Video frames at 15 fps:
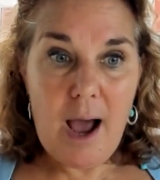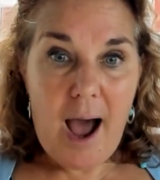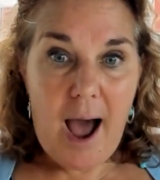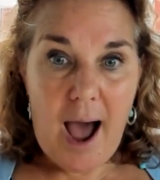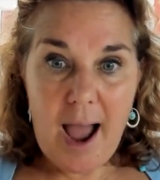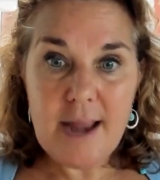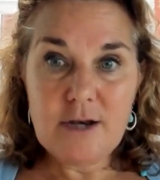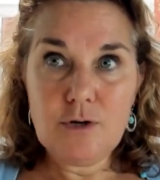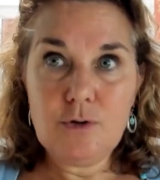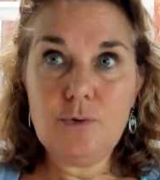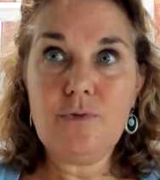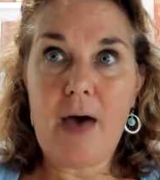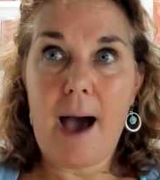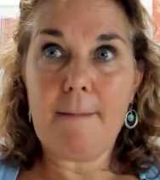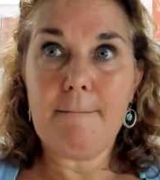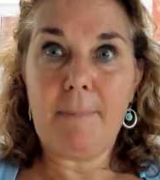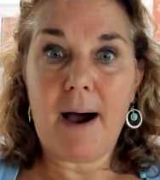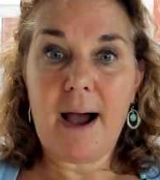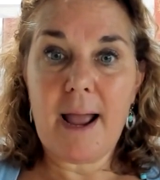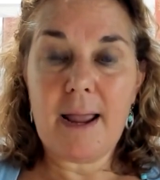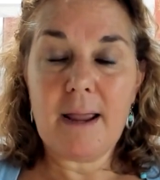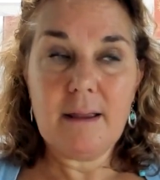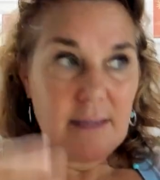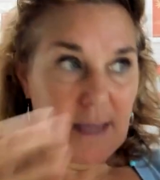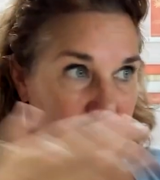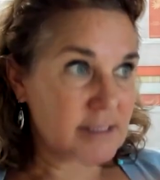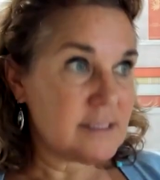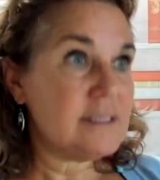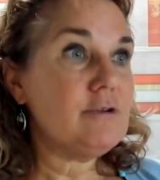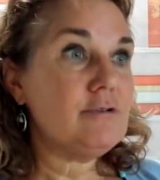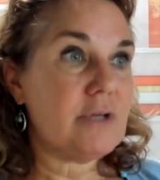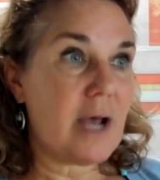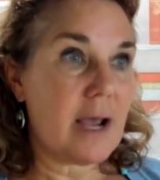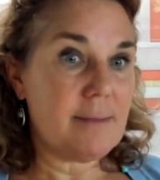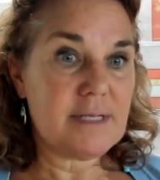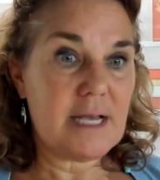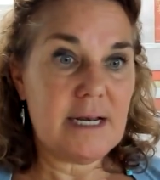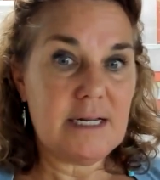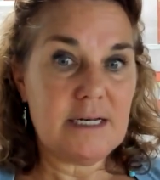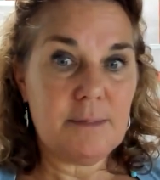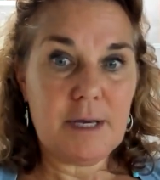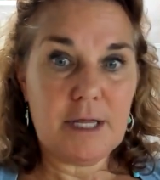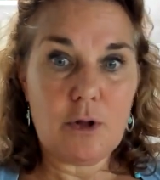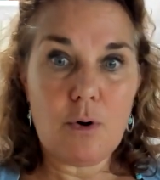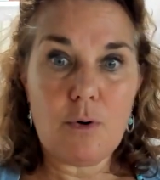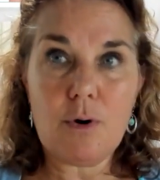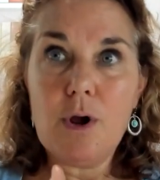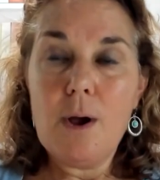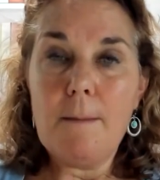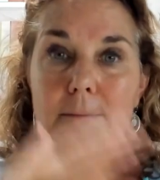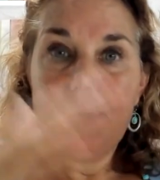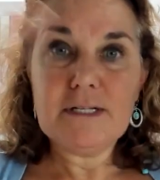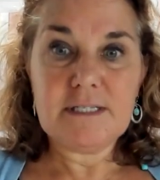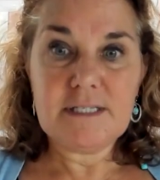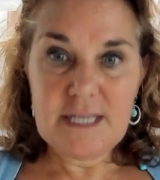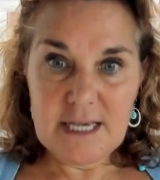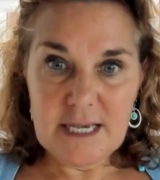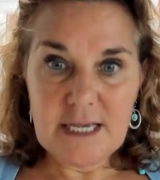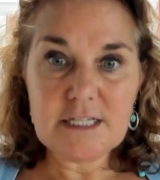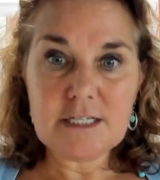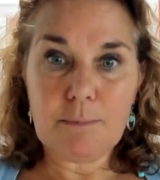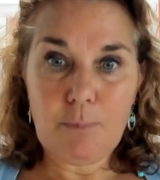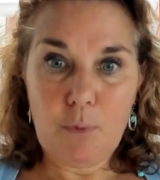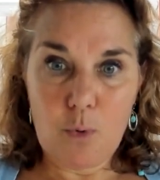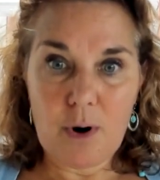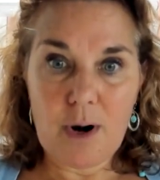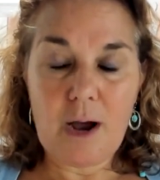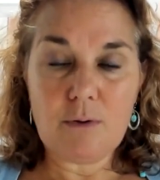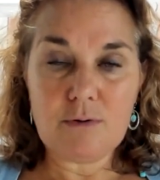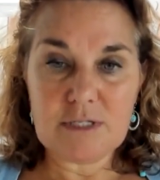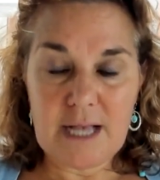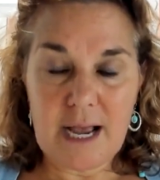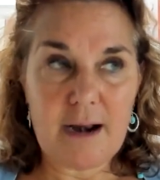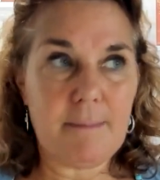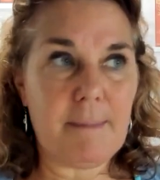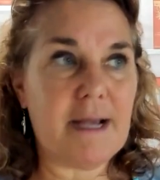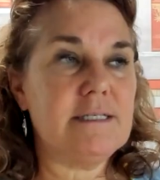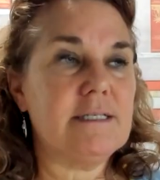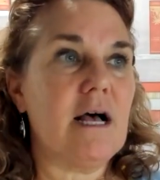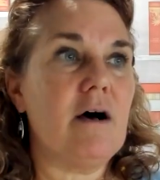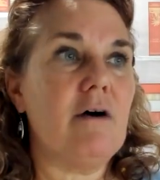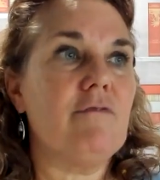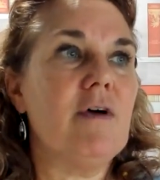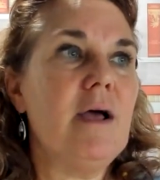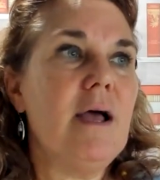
I do that by, yes, there's times I need to be alone, but seeking support outside of myself.